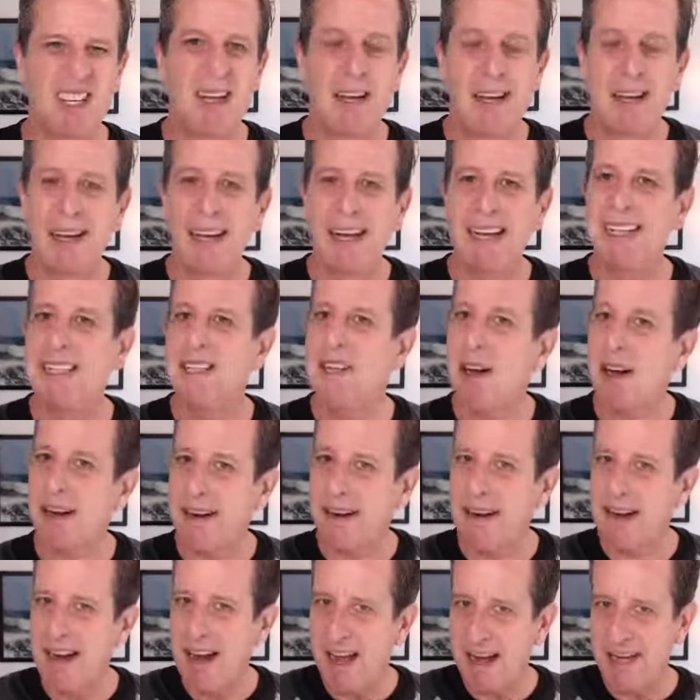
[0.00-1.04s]
It's not a
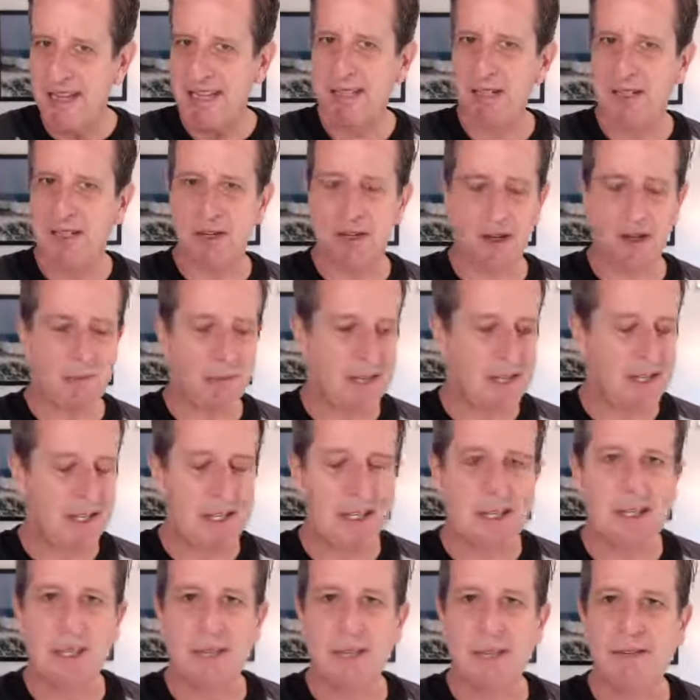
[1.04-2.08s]
nice term, at
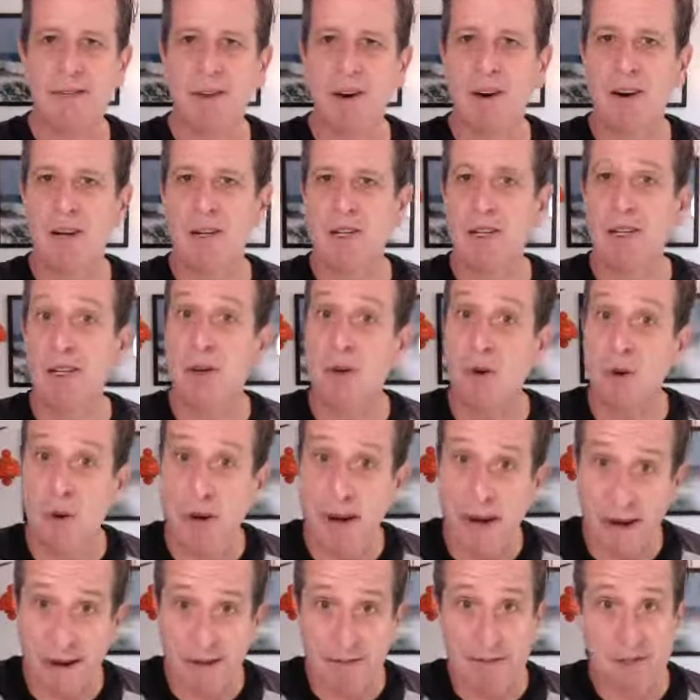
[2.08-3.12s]
least as far as the
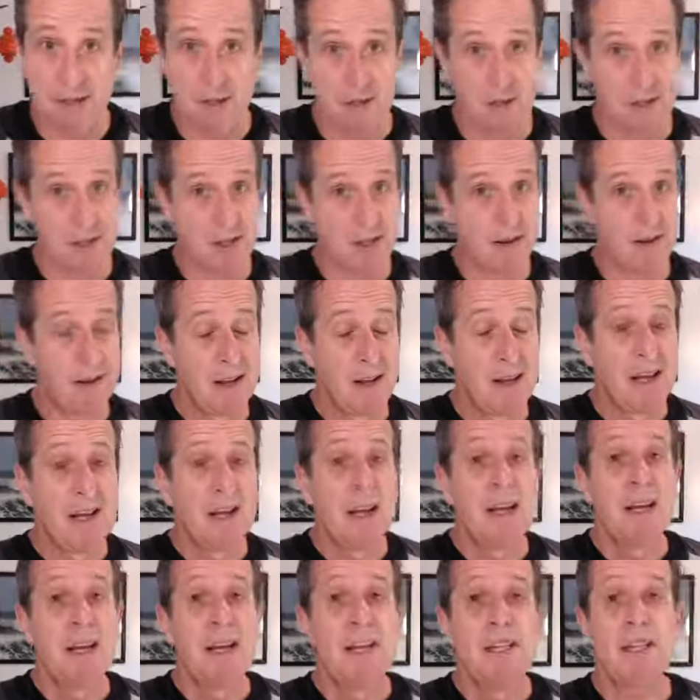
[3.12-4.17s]
creatives use it.
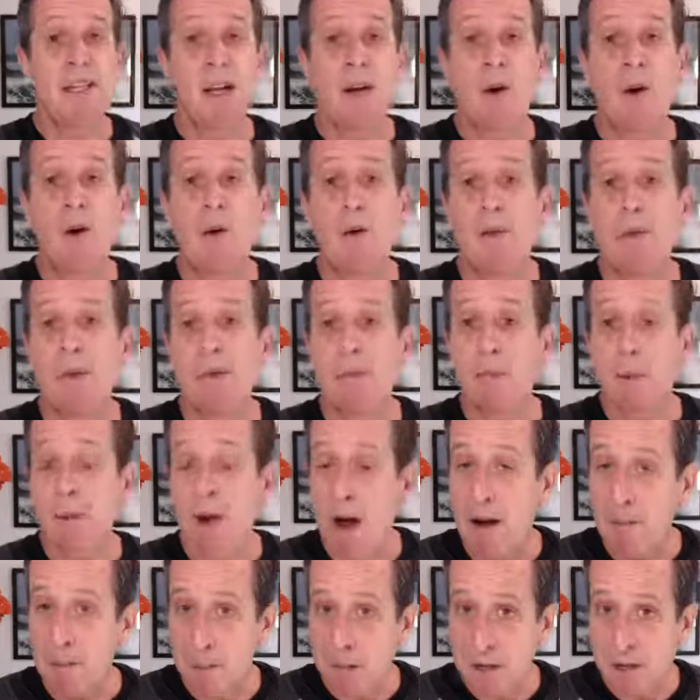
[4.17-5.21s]
So the
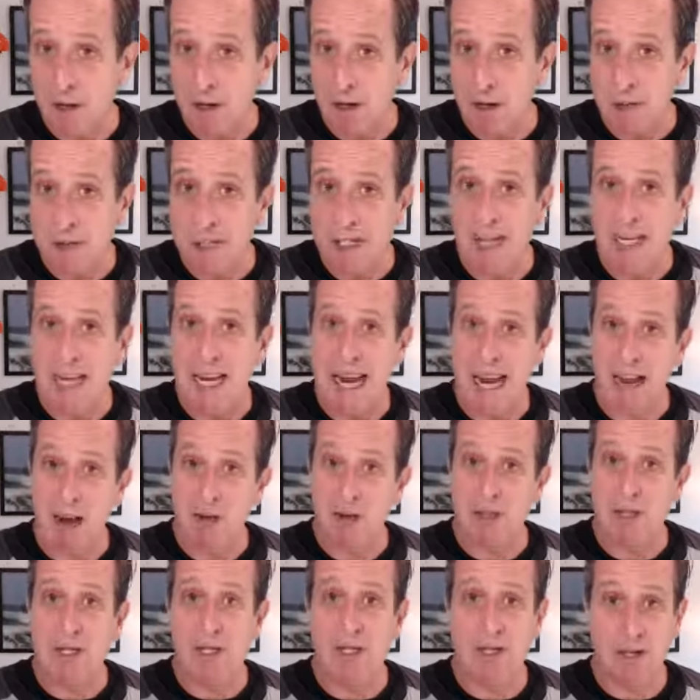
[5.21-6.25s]
proper term is account
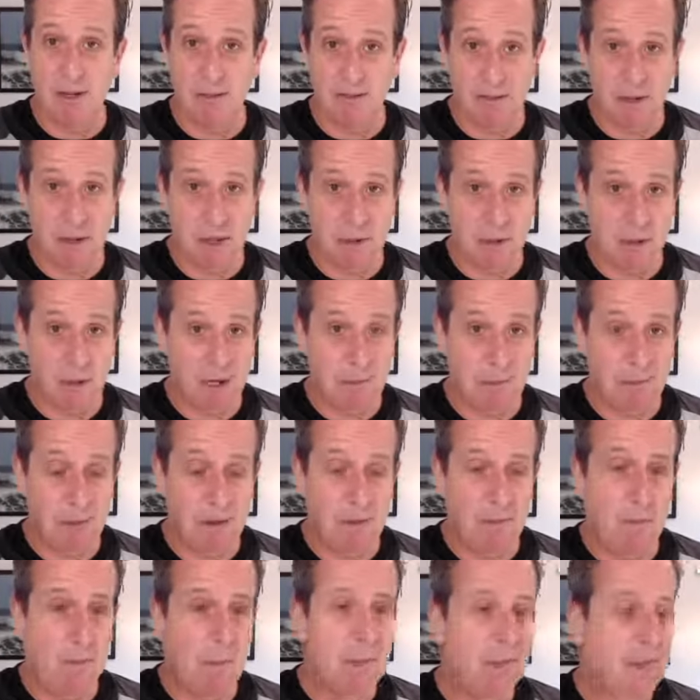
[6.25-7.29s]
service
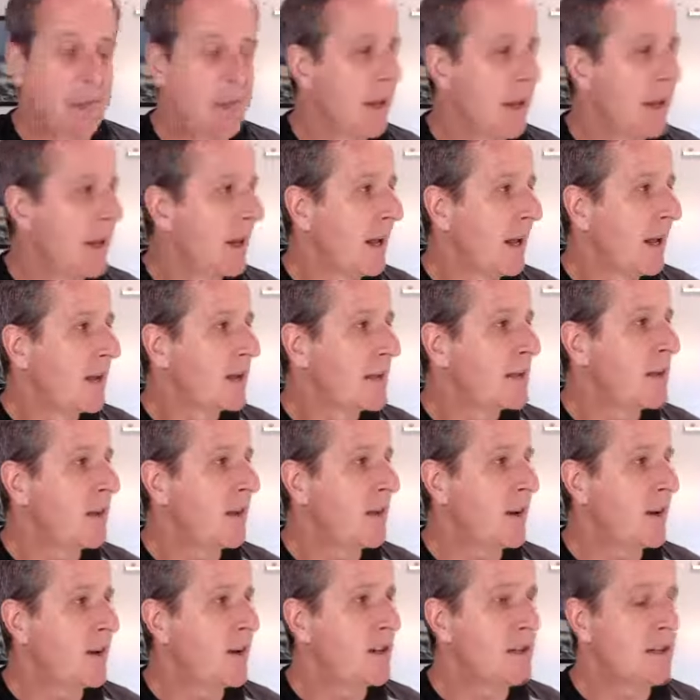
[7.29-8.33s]
people. So
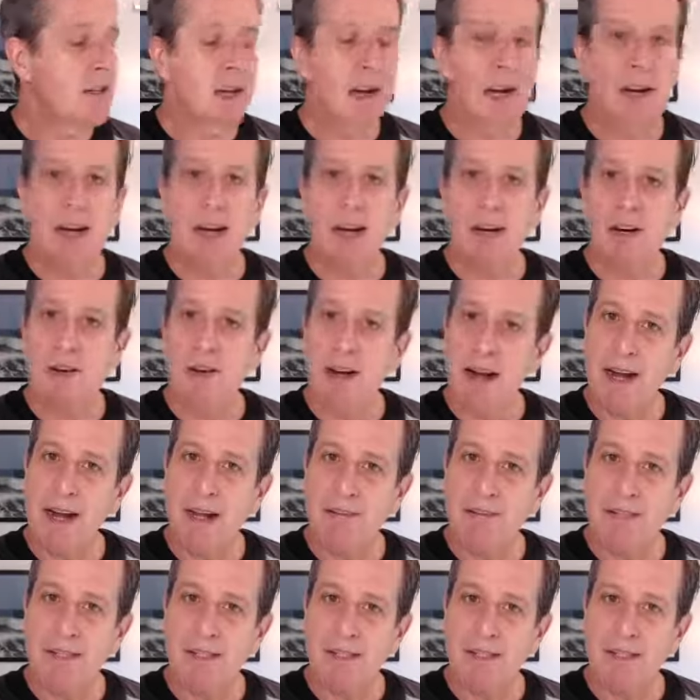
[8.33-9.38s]
there's
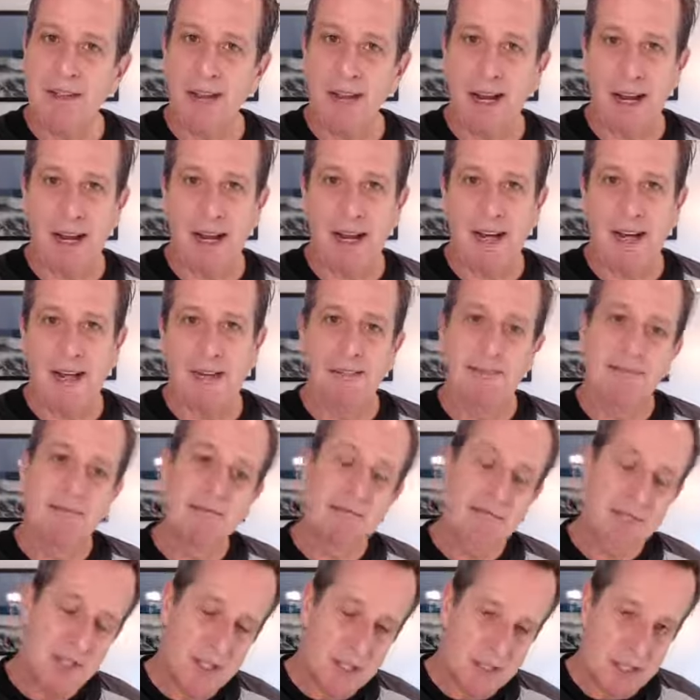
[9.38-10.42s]
creatives and
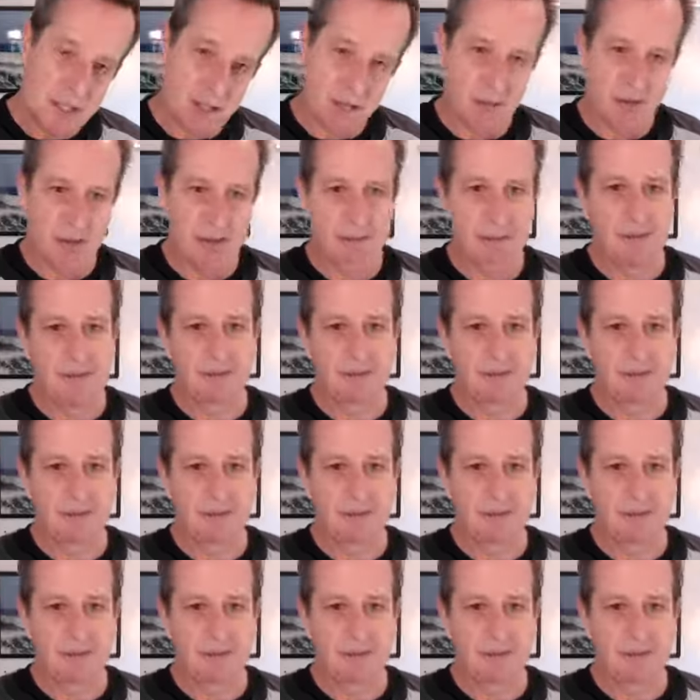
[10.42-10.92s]
suits.